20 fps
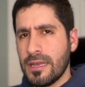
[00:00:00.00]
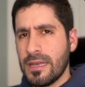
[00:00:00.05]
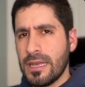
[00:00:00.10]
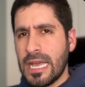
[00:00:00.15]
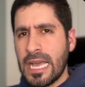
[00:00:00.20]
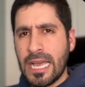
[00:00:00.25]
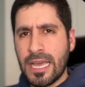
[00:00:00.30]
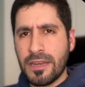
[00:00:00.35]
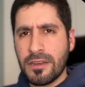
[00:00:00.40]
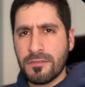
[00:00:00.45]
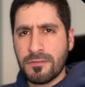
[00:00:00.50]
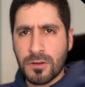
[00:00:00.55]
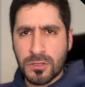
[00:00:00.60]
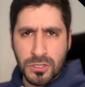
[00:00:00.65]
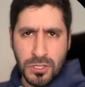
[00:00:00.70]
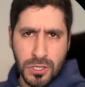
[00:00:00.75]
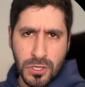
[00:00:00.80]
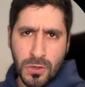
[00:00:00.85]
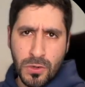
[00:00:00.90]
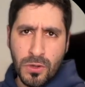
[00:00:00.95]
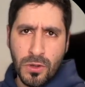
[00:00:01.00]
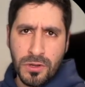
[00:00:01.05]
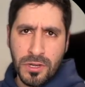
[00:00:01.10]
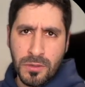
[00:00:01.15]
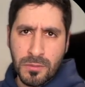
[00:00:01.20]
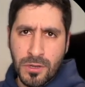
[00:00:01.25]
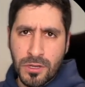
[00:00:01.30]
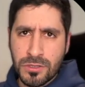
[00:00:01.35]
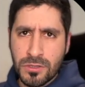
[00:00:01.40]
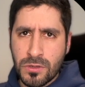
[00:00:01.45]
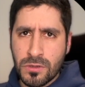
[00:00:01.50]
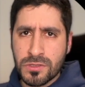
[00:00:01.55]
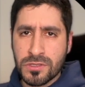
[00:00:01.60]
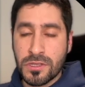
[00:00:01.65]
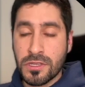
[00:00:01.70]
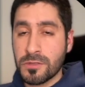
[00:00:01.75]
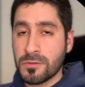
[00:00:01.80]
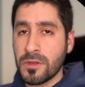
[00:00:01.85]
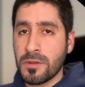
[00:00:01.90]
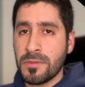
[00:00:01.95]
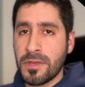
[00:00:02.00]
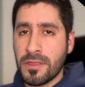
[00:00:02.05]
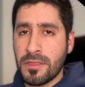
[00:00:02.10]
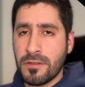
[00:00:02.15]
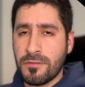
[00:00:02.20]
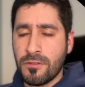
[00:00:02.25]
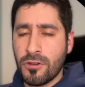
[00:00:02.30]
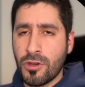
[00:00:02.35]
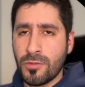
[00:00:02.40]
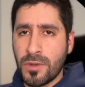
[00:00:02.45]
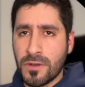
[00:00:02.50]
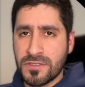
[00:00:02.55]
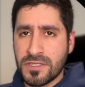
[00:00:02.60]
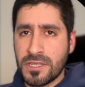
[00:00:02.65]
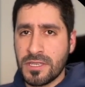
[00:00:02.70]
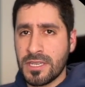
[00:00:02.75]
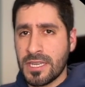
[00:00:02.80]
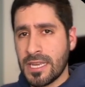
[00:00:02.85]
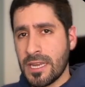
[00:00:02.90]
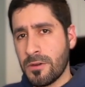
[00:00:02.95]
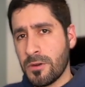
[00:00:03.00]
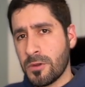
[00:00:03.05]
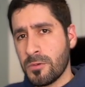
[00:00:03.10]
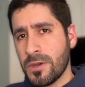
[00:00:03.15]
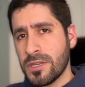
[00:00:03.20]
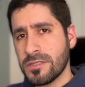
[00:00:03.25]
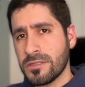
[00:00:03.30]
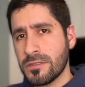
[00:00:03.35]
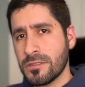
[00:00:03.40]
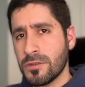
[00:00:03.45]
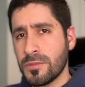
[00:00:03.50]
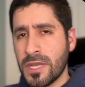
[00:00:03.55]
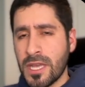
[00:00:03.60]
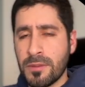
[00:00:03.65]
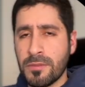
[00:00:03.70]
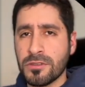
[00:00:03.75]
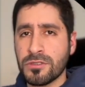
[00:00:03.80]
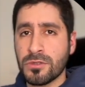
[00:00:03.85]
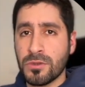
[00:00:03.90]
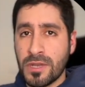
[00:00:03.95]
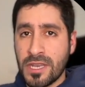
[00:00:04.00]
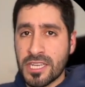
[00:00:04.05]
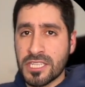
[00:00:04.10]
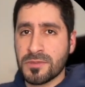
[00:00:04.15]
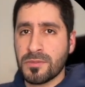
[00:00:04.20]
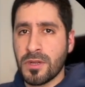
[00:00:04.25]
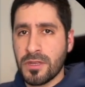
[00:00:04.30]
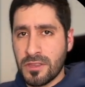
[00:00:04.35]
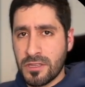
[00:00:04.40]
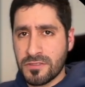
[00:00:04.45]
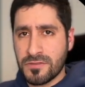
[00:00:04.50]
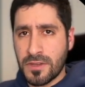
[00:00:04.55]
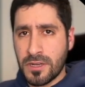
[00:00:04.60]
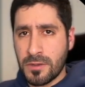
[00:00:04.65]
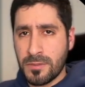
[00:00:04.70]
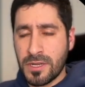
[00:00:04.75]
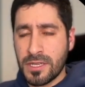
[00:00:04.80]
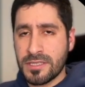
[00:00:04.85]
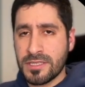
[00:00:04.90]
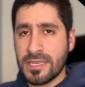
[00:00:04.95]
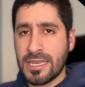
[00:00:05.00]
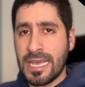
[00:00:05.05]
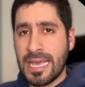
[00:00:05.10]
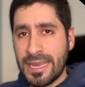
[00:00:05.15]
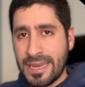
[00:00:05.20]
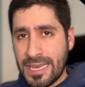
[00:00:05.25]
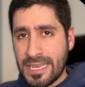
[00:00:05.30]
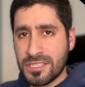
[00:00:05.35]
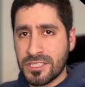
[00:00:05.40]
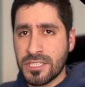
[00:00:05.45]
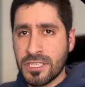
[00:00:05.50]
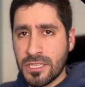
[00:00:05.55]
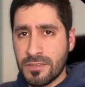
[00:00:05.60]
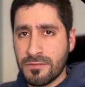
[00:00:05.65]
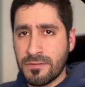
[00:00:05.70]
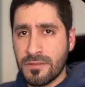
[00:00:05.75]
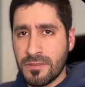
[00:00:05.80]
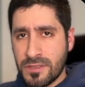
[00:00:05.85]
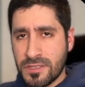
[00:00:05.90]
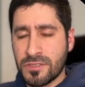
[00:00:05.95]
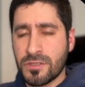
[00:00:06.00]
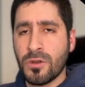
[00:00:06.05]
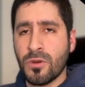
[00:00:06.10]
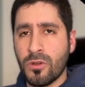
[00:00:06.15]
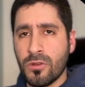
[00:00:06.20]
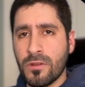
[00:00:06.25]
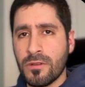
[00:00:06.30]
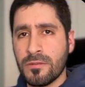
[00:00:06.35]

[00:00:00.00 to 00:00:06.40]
And for secure coding modules, this will be in the form of sending a request to be able to exploit this vulnerability and achieve this goal.